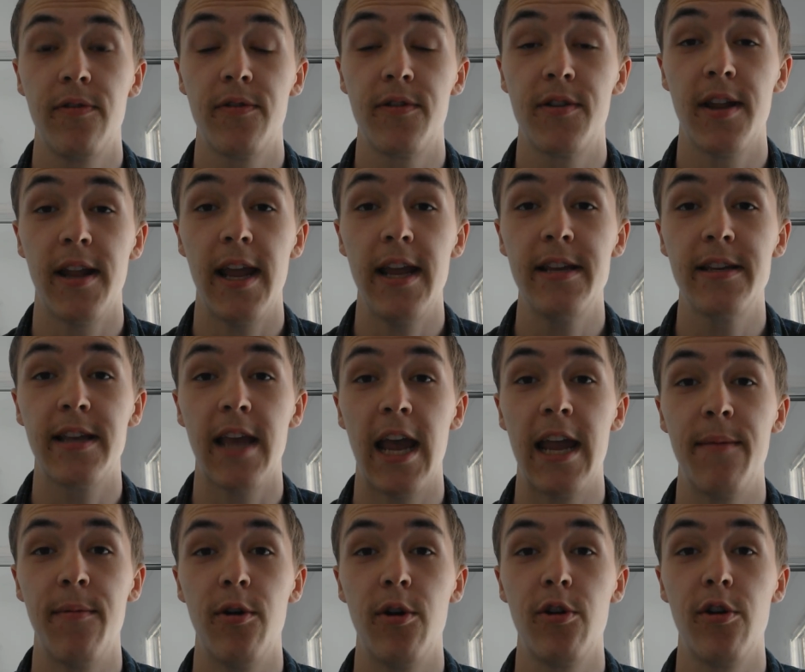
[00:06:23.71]
today's
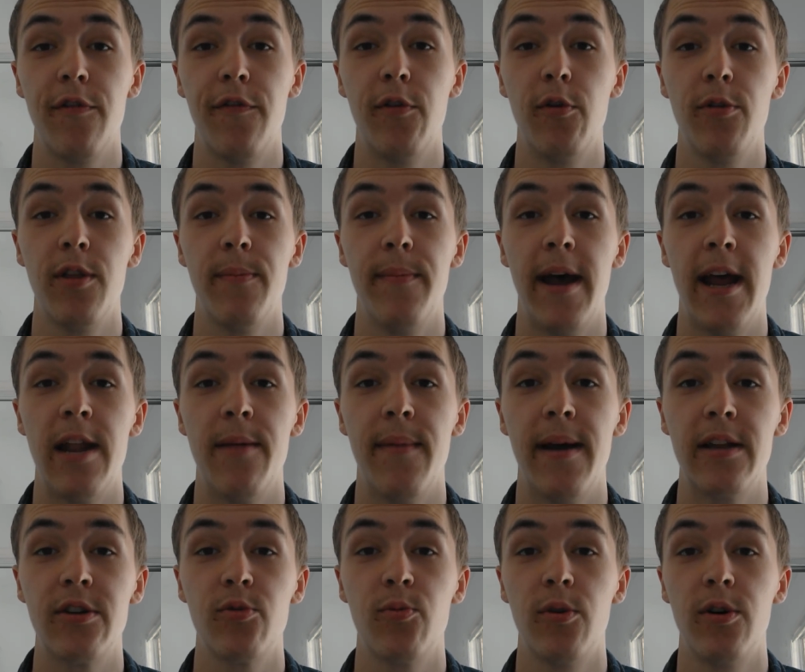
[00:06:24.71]
game, who you thought the man of the
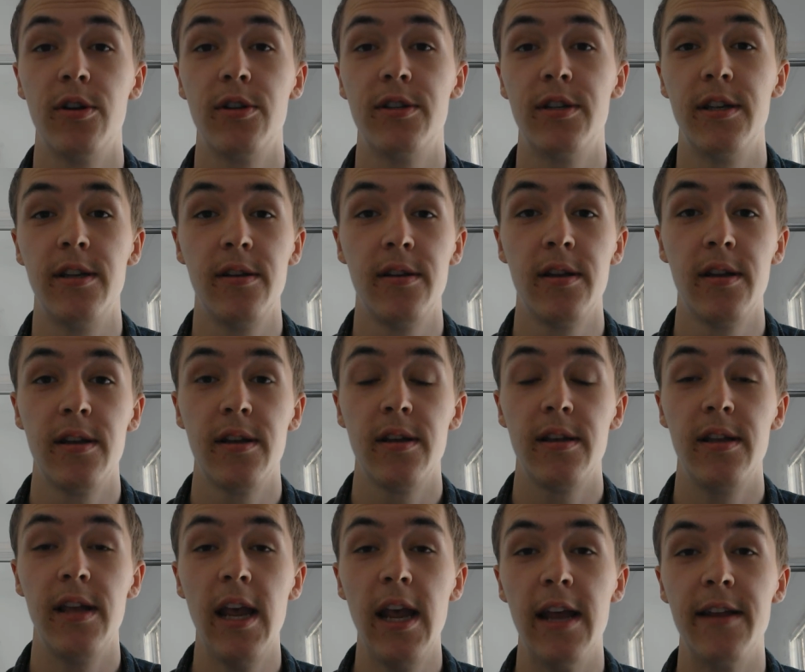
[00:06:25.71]
match was, and
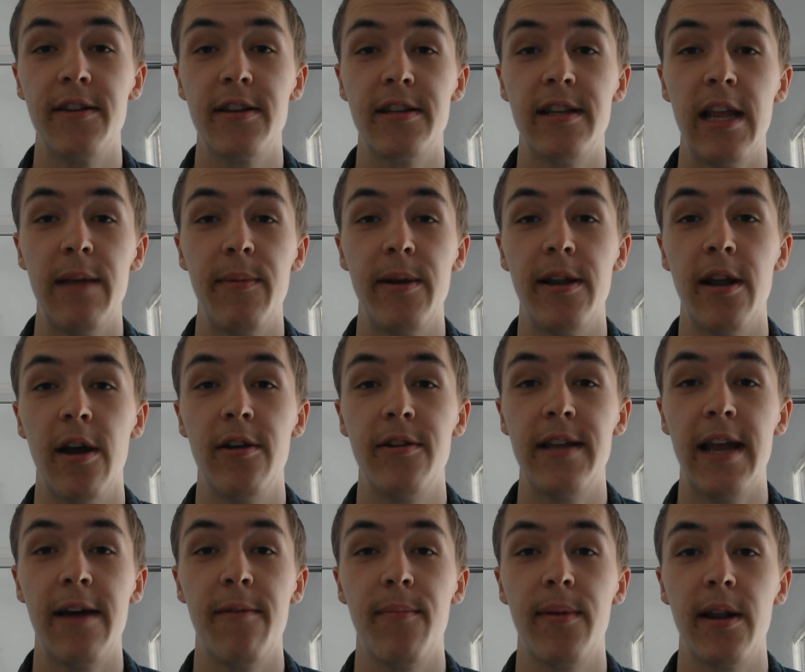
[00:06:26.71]
yeah, just let me know
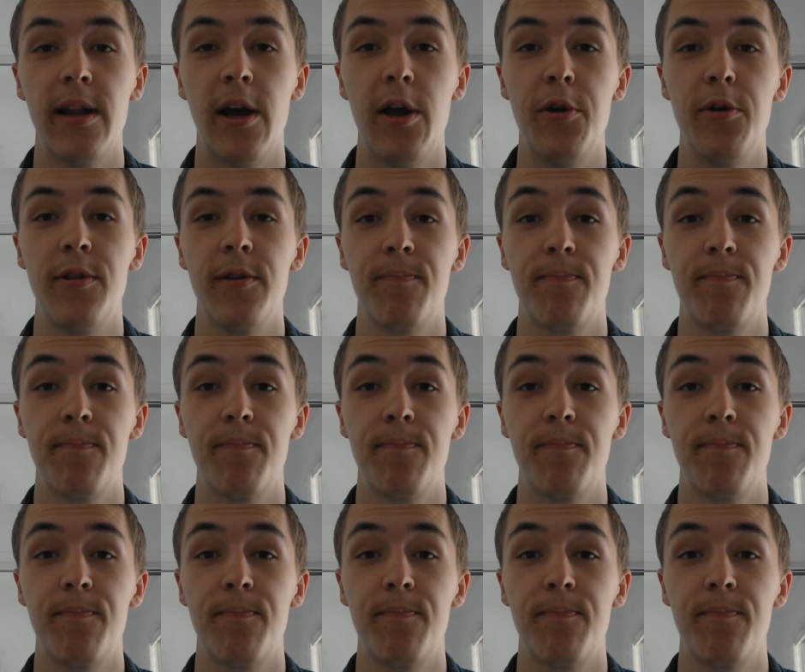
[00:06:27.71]
down below.